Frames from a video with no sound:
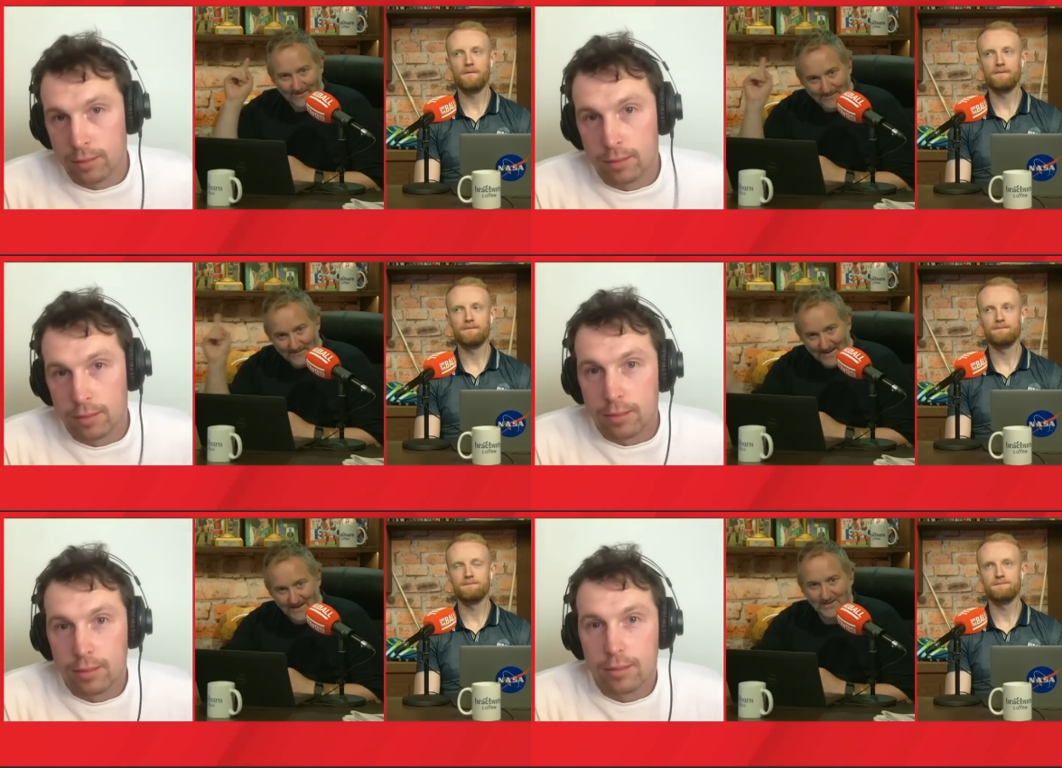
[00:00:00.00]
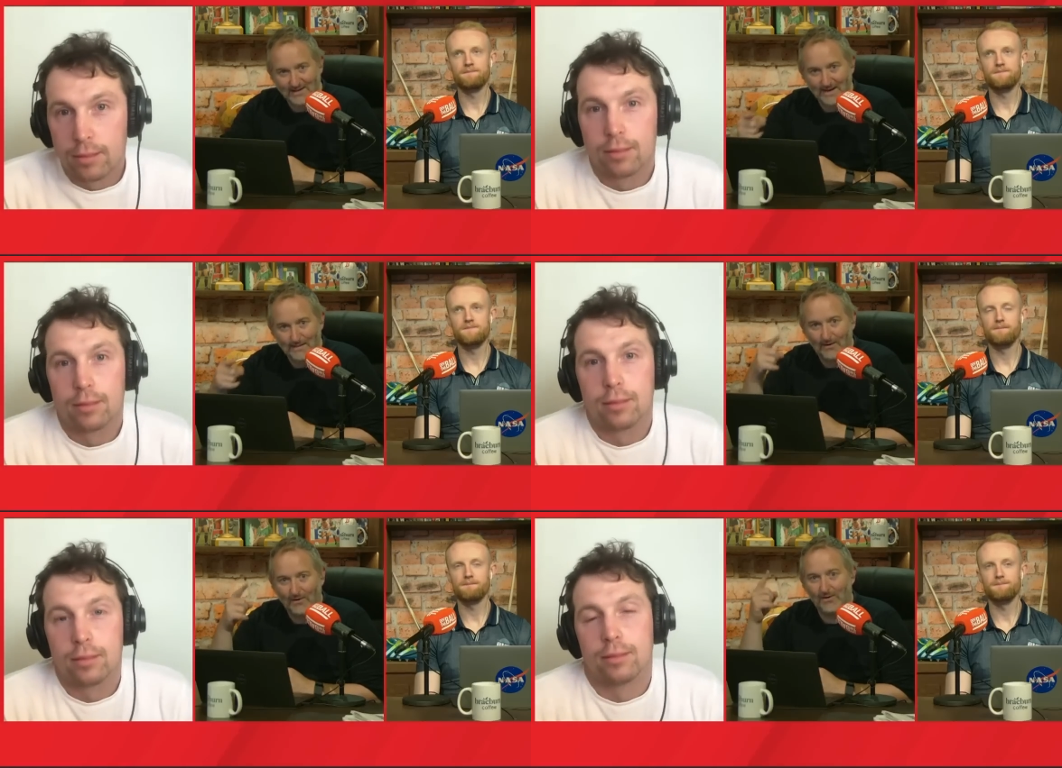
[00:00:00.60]
Speaker 1: managed to
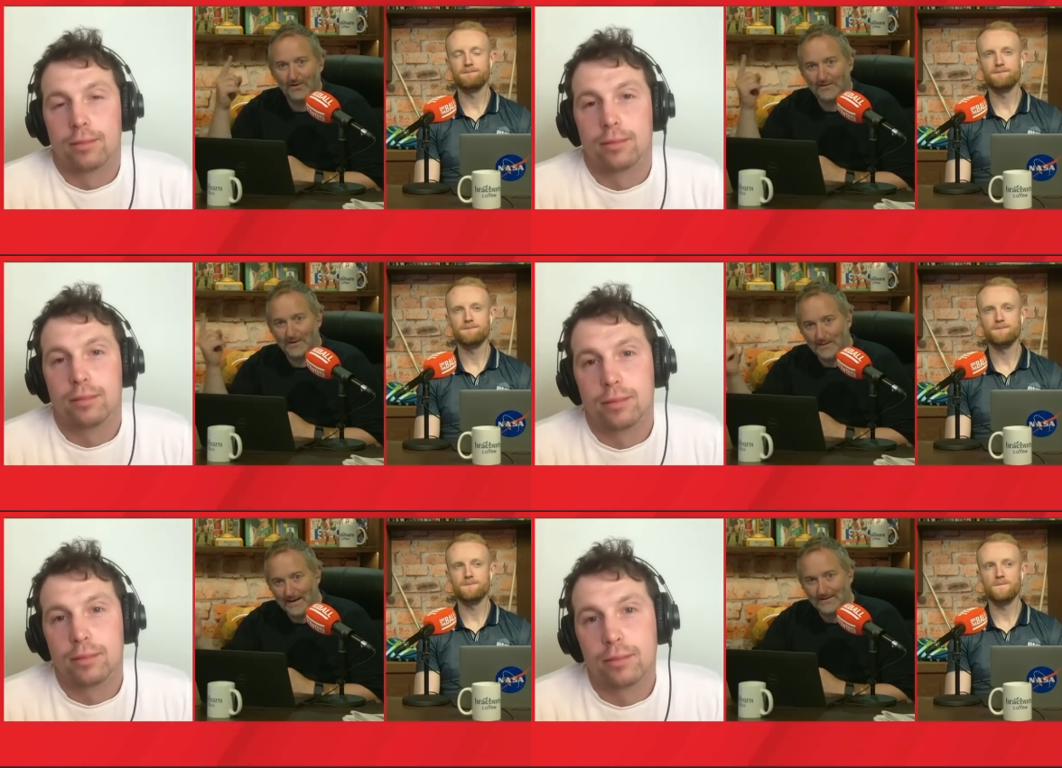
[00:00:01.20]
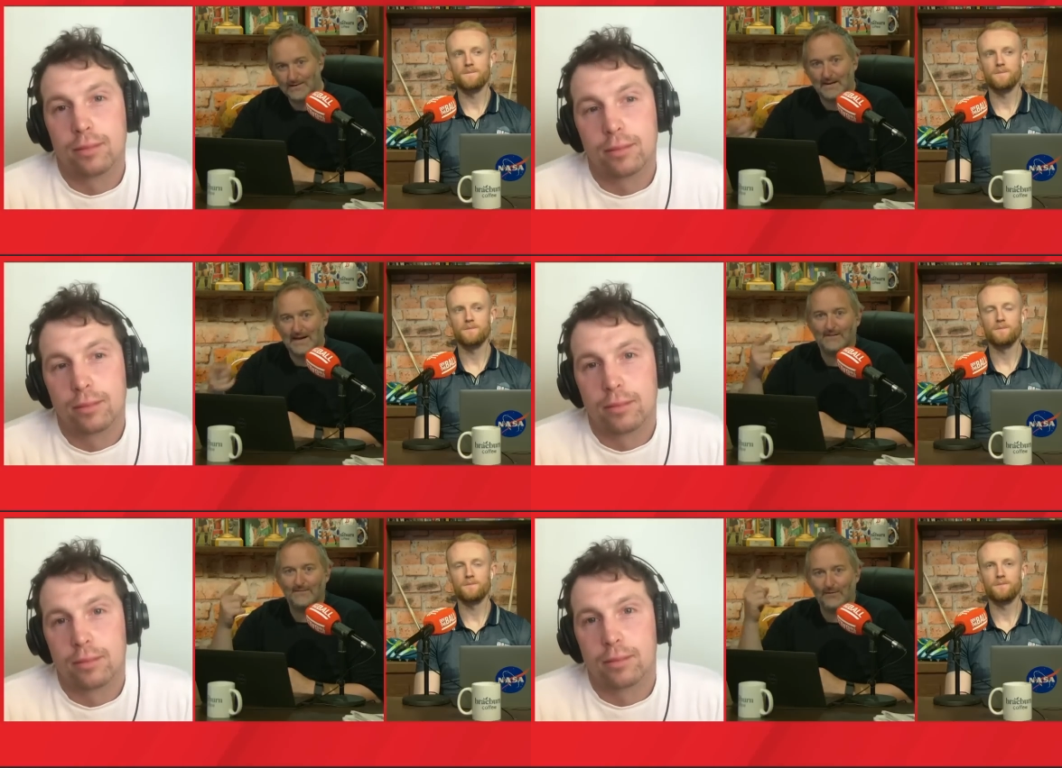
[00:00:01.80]
get all of their players
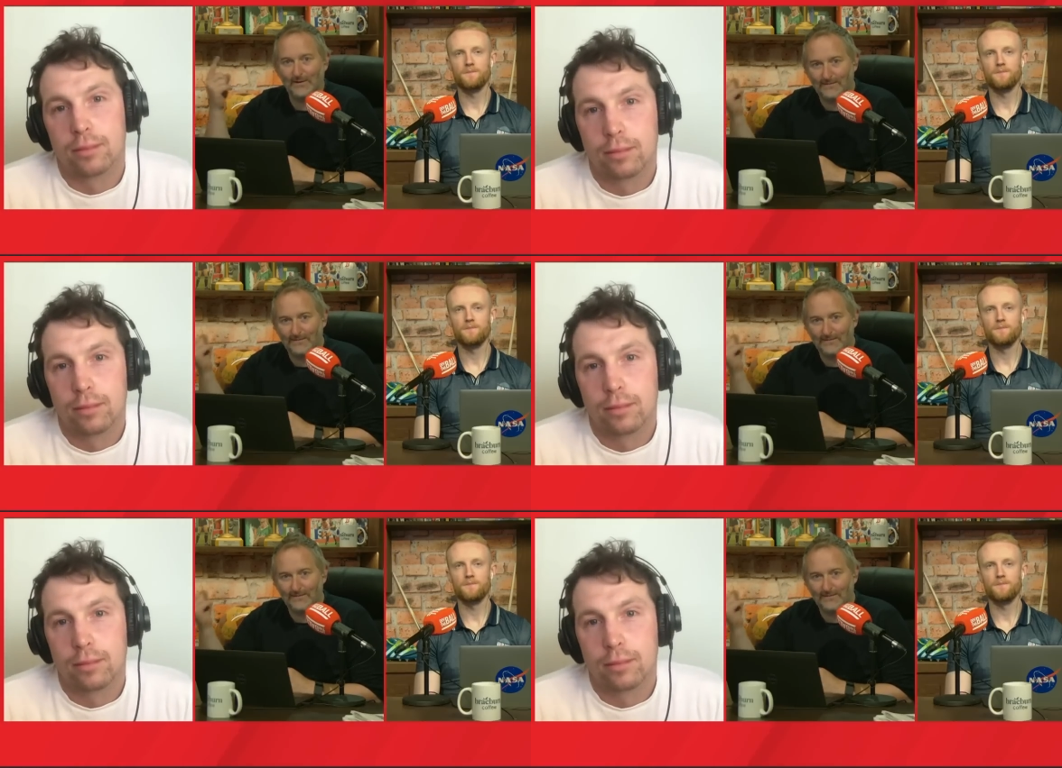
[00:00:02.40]
back fully